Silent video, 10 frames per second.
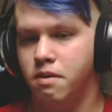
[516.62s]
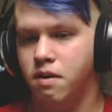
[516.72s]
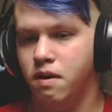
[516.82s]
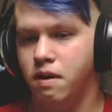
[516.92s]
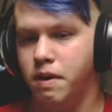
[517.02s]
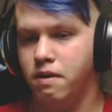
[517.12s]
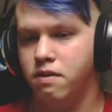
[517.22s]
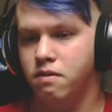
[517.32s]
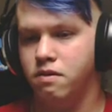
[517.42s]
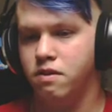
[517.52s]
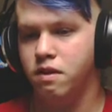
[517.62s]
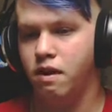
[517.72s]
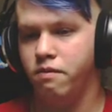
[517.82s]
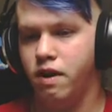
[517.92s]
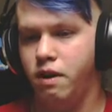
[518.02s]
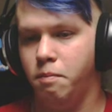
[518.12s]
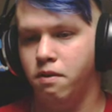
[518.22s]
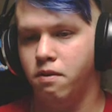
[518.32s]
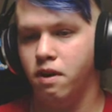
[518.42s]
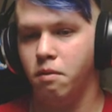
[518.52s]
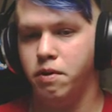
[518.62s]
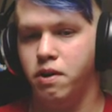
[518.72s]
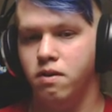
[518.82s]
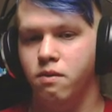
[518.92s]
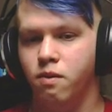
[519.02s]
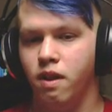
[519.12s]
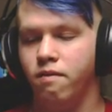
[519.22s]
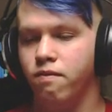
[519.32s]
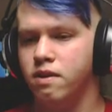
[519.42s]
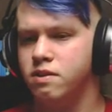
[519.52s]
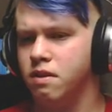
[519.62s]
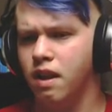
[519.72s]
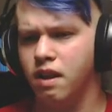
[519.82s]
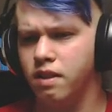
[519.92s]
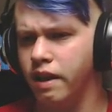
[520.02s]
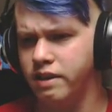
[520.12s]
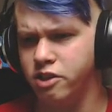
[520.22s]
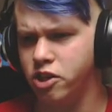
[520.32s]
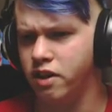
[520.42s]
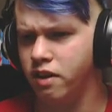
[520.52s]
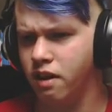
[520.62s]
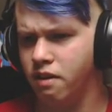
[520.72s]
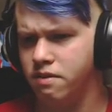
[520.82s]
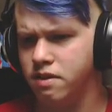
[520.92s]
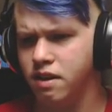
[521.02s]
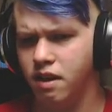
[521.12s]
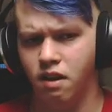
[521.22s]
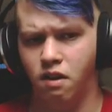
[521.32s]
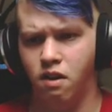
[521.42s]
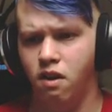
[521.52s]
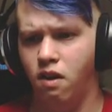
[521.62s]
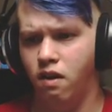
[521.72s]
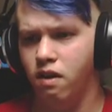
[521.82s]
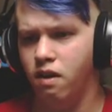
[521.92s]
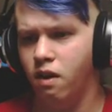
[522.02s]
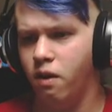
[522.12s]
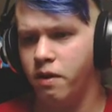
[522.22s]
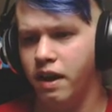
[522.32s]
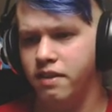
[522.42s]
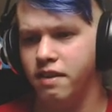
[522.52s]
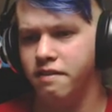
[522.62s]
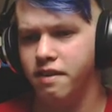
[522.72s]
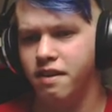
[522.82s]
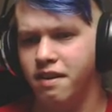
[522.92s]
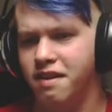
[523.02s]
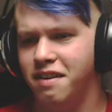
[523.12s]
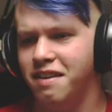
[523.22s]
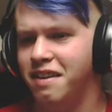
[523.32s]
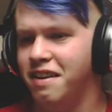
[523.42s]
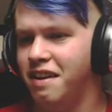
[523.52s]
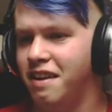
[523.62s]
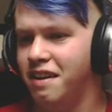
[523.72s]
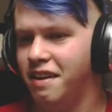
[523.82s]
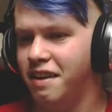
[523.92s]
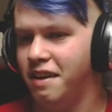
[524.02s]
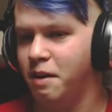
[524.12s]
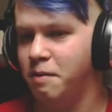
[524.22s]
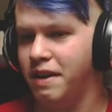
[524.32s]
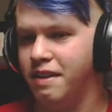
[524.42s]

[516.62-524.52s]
were talking about they're getting ready to build a computer that like runs on like light and shit, and I was like, okay then. I mean,